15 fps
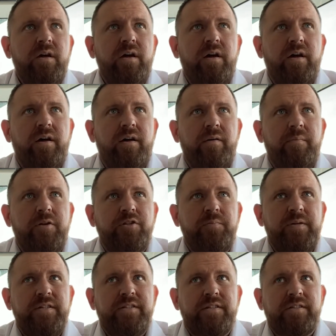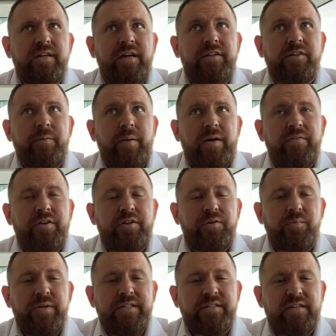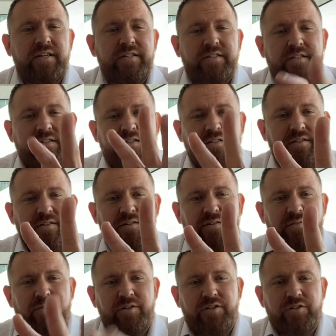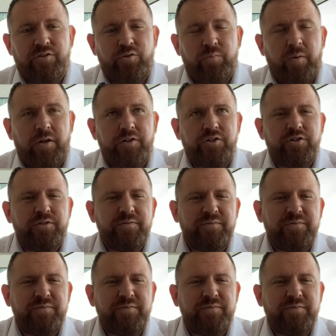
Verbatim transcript: Uh, a bunch of pizzas. I ended up having three slices, which is too much.